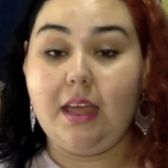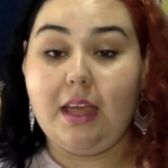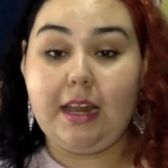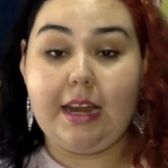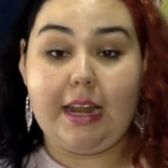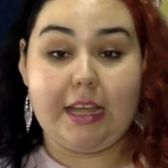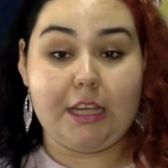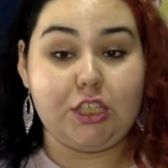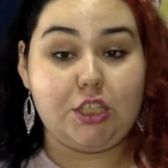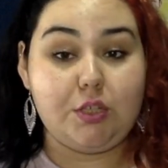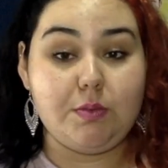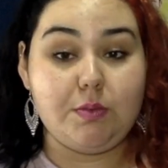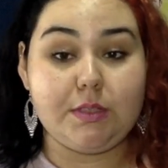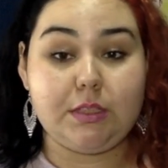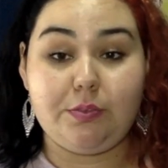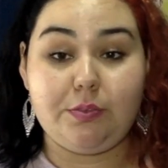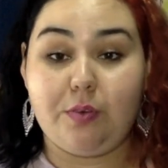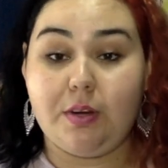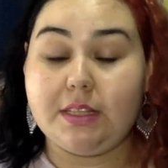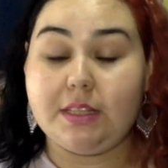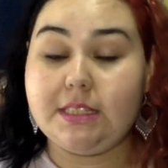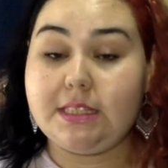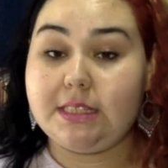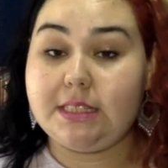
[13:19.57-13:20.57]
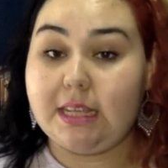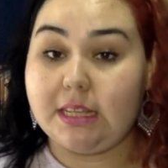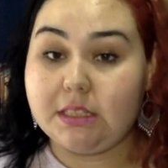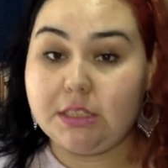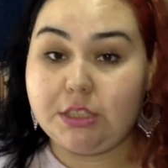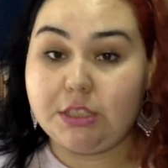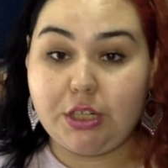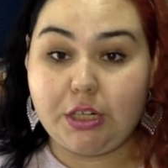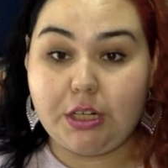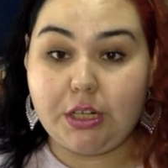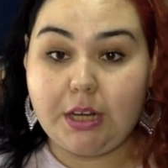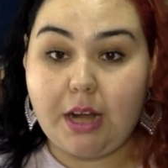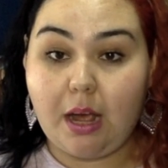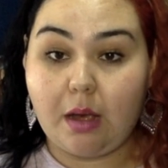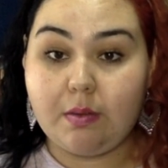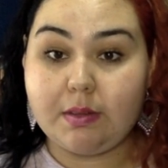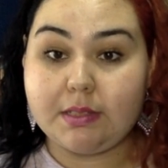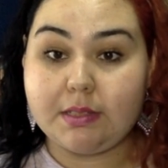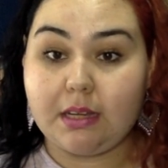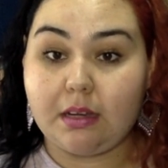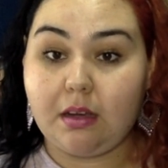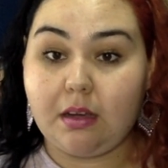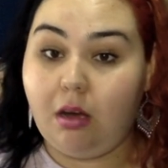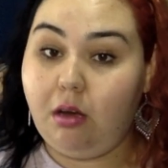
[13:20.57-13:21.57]
like, she was front-centered, I
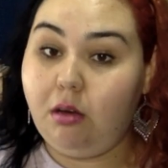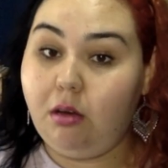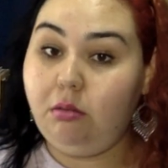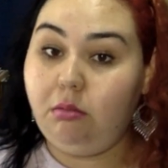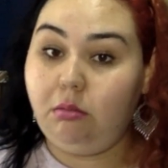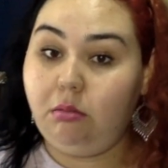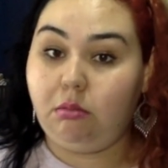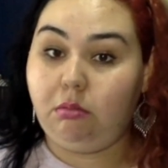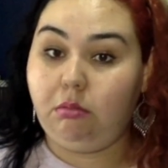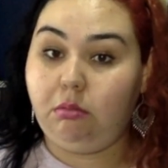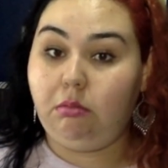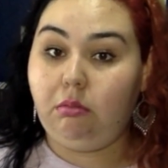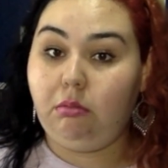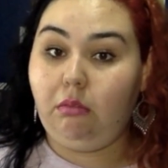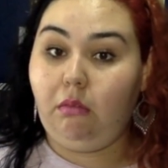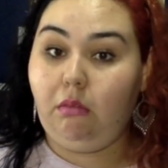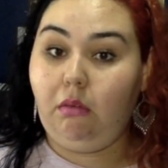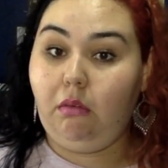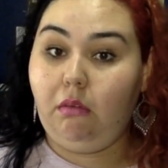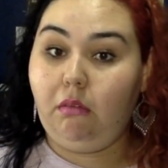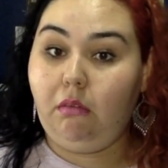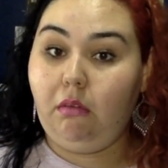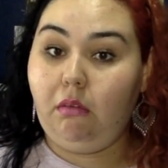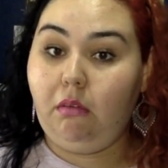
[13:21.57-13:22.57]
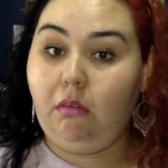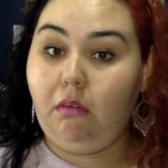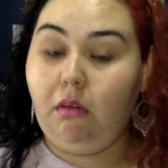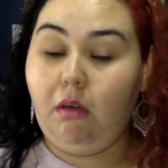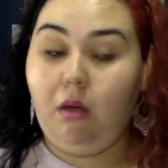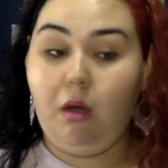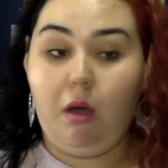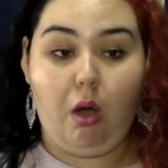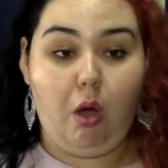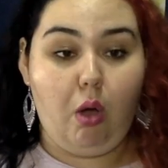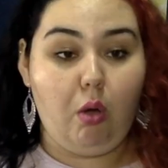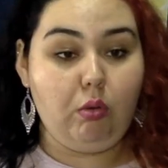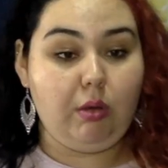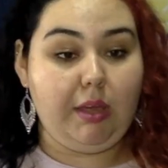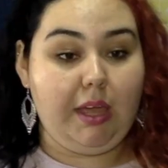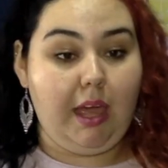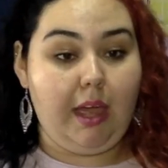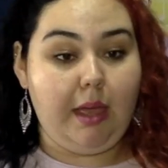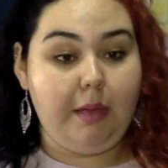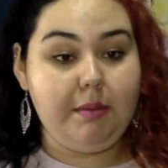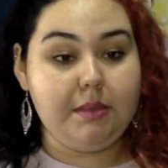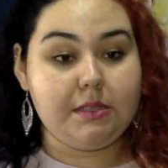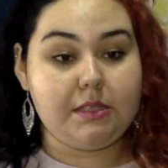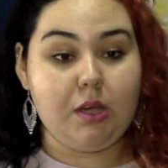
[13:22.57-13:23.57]
was like, oh,
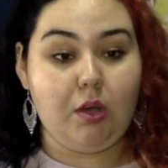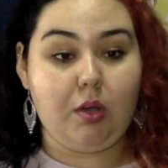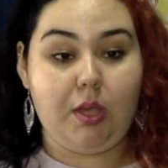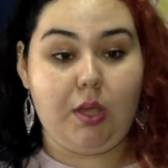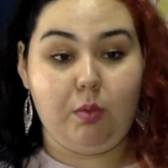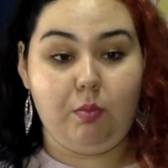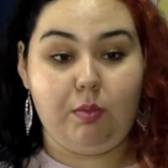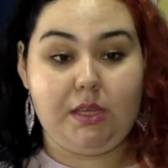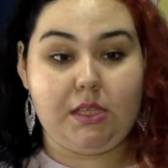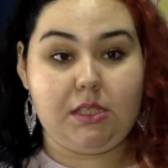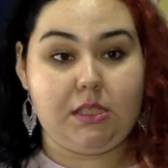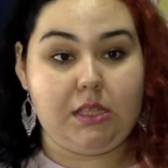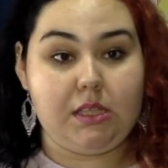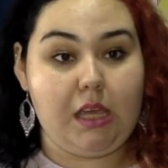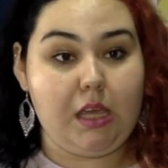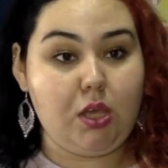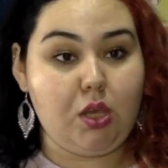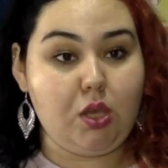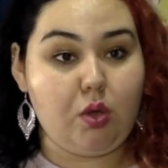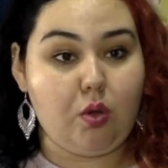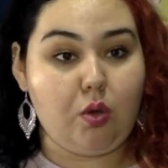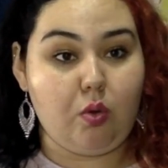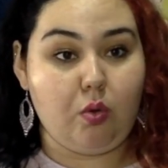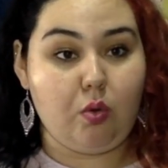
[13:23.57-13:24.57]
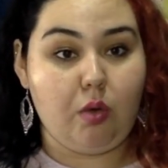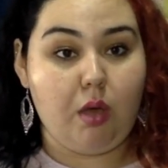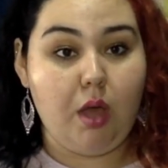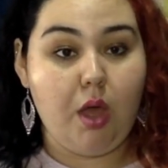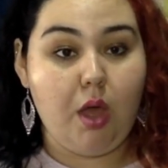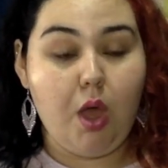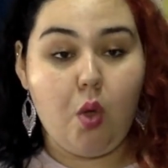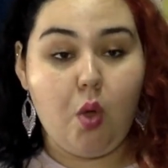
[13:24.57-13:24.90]
okay, Miss Elkie, we see you.